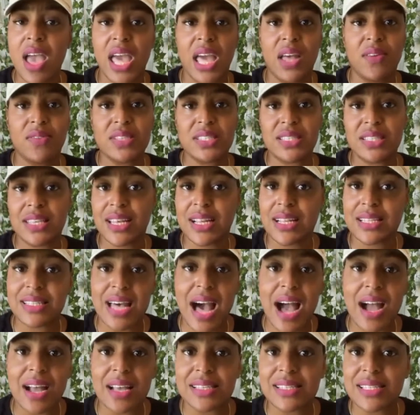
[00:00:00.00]
if
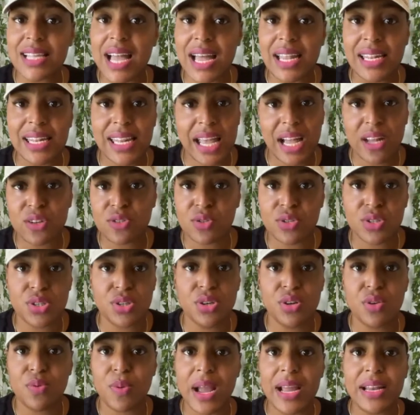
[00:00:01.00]
TikTok is not natural to
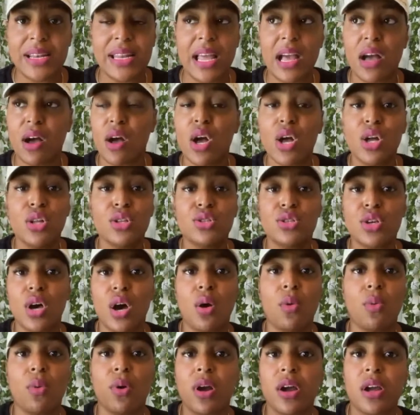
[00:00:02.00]
you right now,
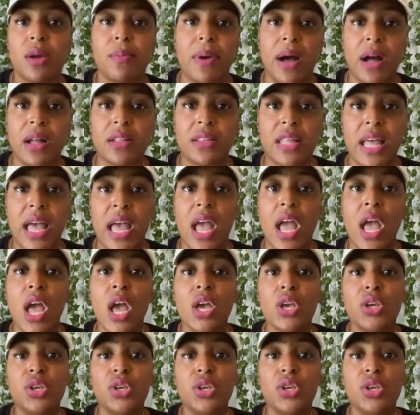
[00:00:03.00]
don't worry about that.